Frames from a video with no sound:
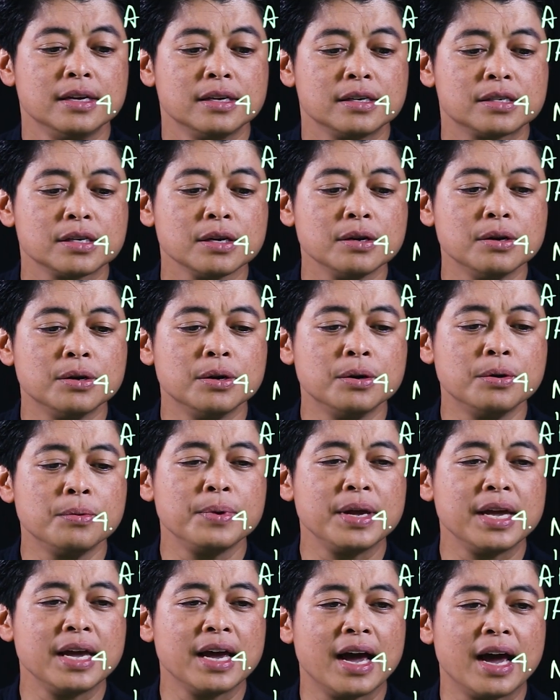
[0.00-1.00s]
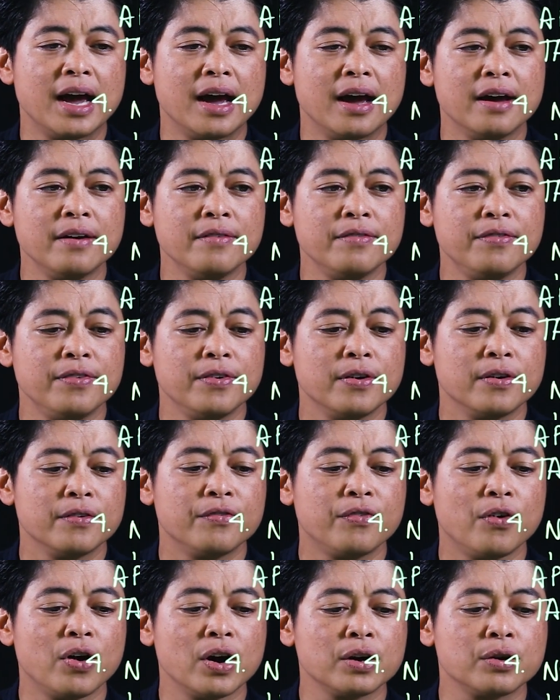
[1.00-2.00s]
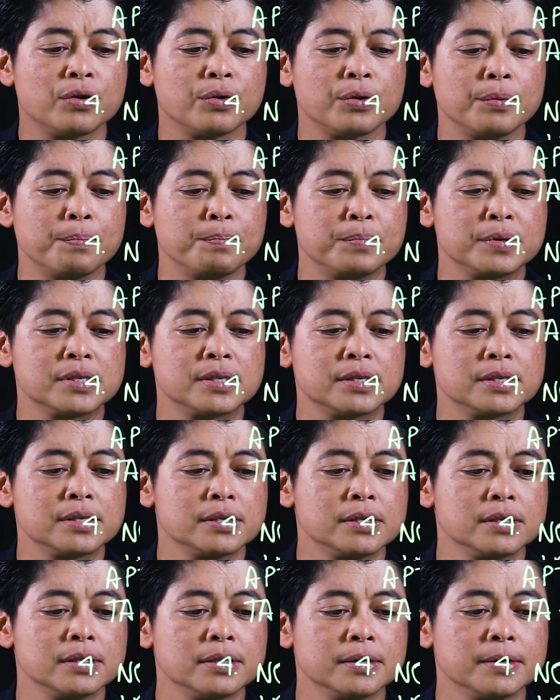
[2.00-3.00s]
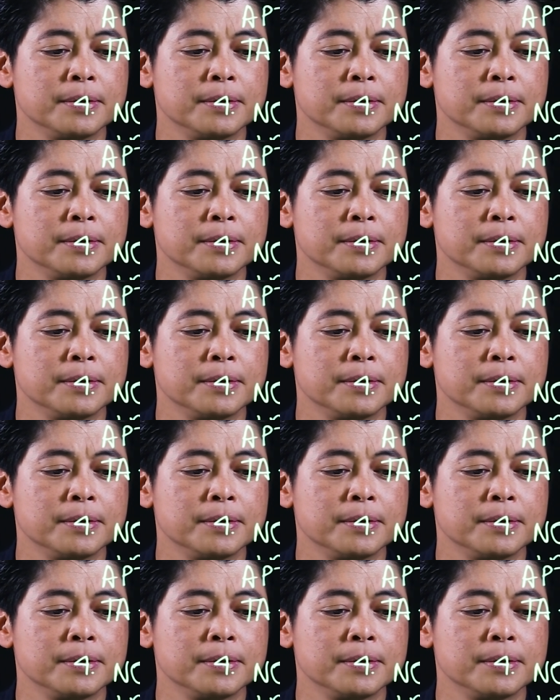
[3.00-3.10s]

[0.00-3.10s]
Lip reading: So we have 4 groups.